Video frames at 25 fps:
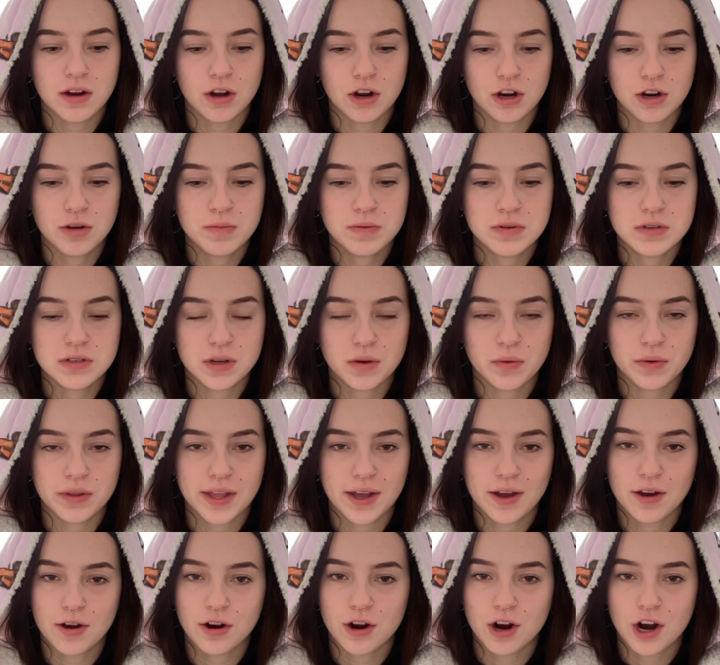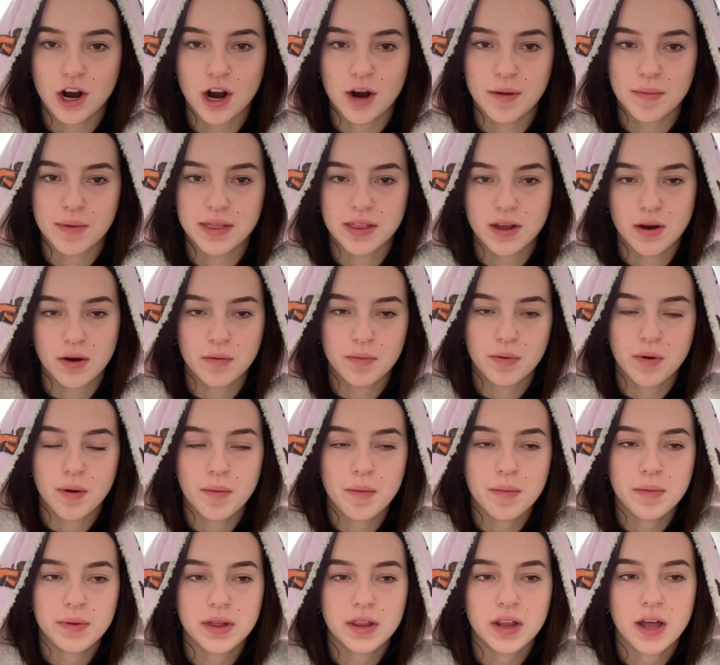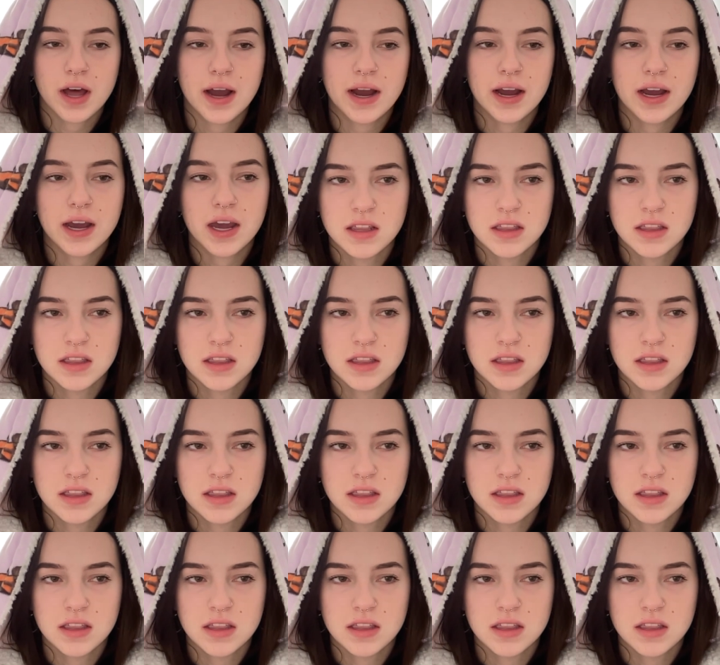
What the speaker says: opened it when they got home, and they were probably like,